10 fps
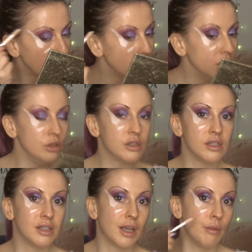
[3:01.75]
And to use
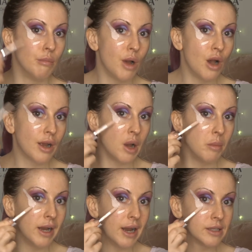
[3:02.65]
this to kind of mark out
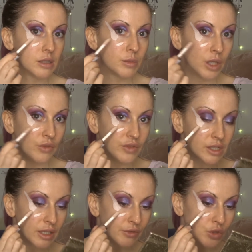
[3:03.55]
my eyes as well.
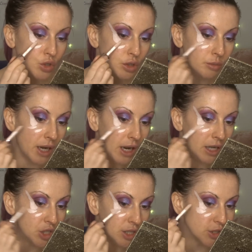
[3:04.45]
Obviously, I've done my
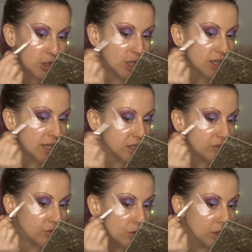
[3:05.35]
eyeshadow. That is
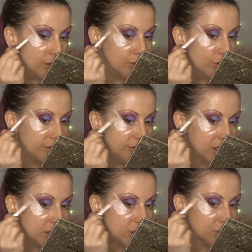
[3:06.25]
for another
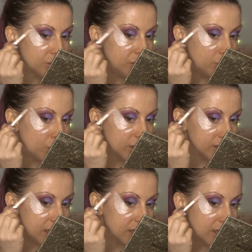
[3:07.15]
video, so if you want to
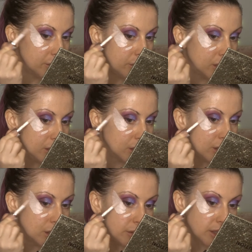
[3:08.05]
see that one,
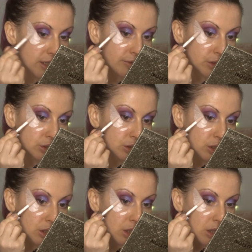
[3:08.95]
go and have a
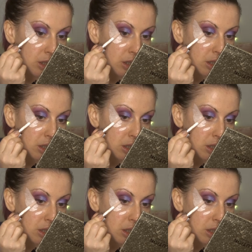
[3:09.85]
look.